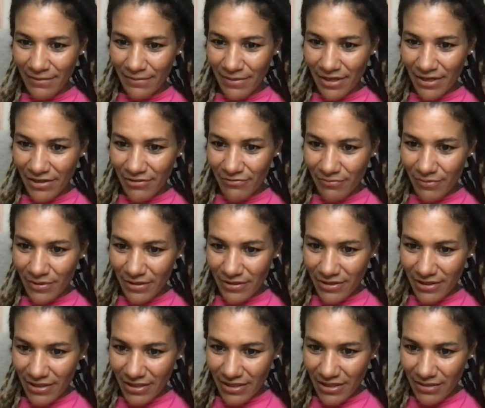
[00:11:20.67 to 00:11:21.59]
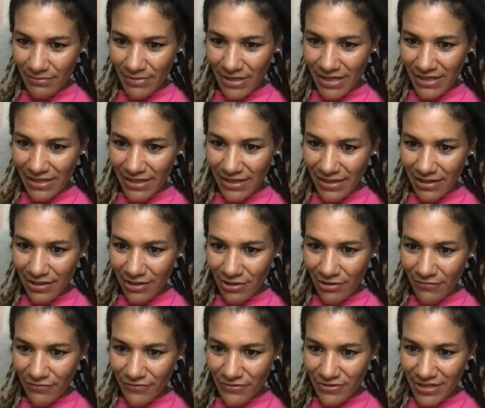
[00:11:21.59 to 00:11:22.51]
Very, very. Michael, I'd
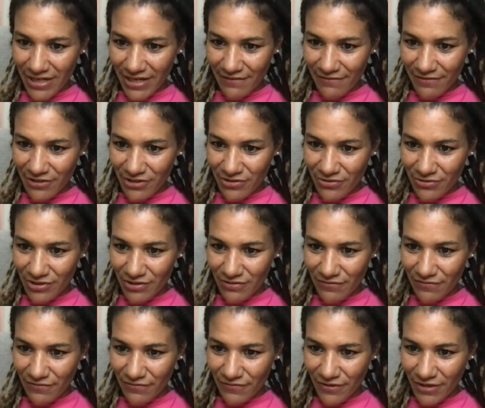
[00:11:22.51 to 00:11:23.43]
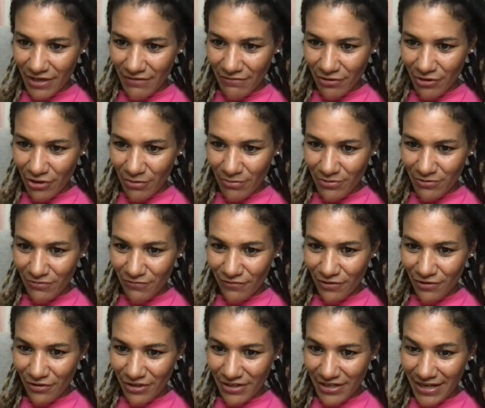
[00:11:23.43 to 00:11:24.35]
love to die with you if you ever come to
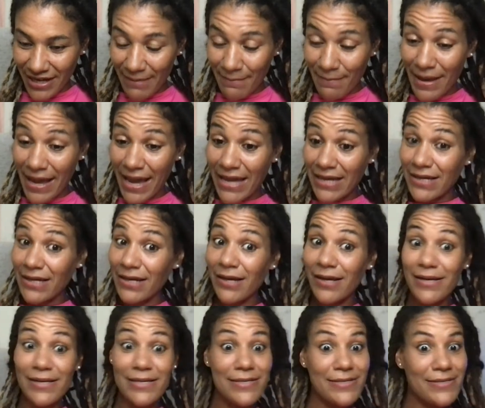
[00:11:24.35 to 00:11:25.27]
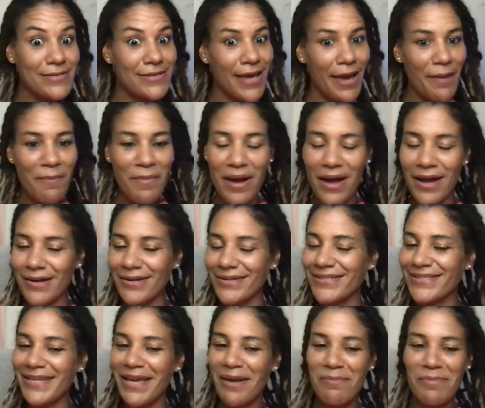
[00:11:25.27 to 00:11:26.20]
Florida. Michael, yeah,
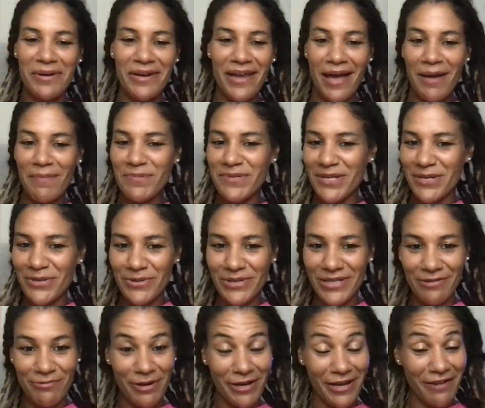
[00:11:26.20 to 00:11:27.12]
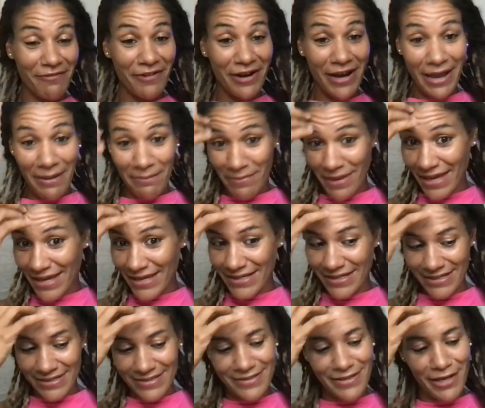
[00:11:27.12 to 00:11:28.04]
man, yeah, man, absolutely. Whenever I
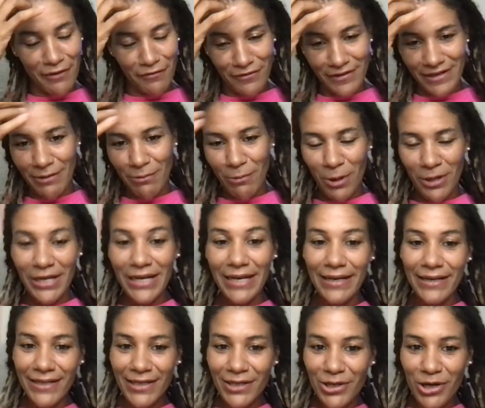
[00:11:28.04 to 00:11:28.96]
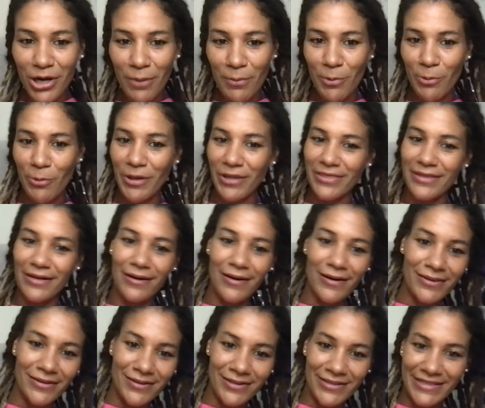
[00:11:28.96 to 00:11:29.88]
make it, definitely want to link up with
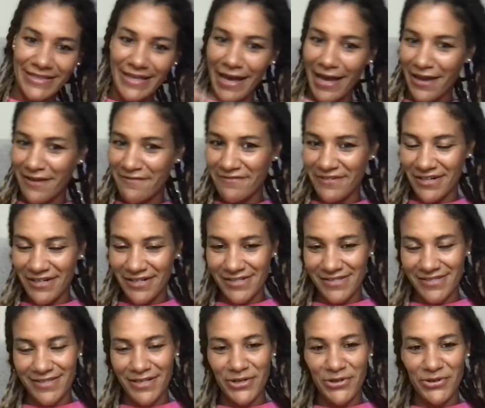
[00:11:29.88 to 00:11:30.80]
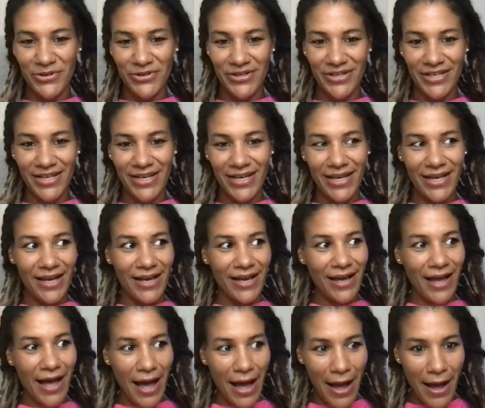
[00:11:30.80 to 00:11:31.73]
other divers, you know,
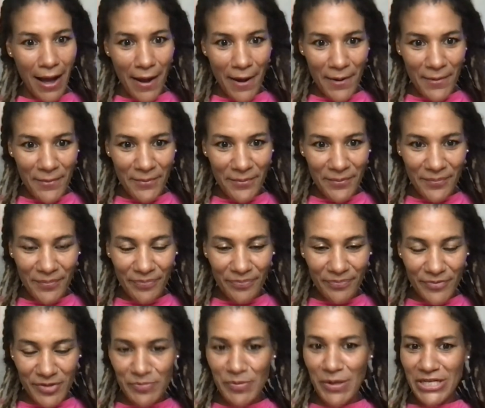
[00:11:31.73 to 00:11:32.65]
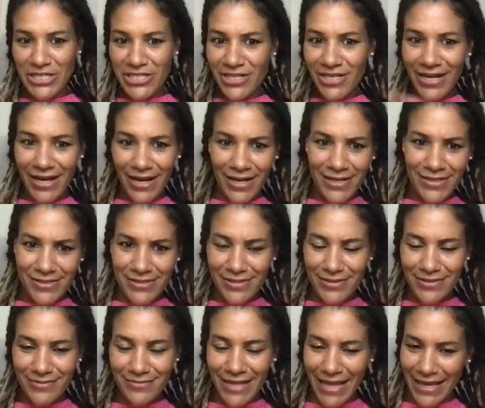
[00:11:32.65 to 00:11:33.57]
um, especially
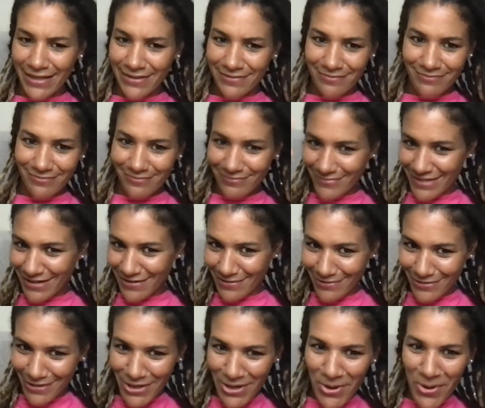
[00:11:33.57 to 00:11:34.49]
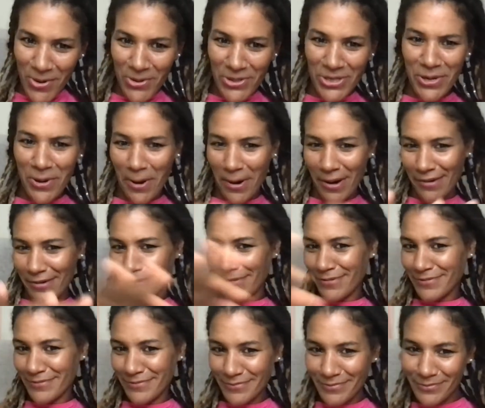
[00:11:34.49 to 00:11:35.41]
guys like you, you know
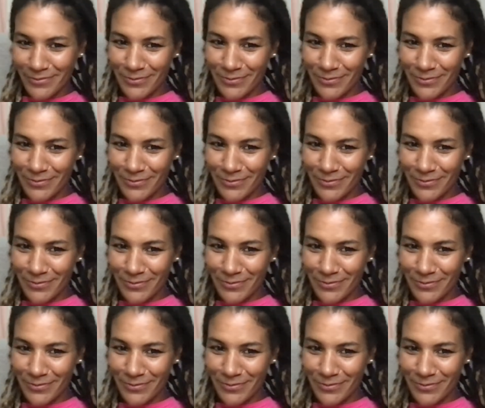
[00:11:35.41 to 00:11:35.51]
your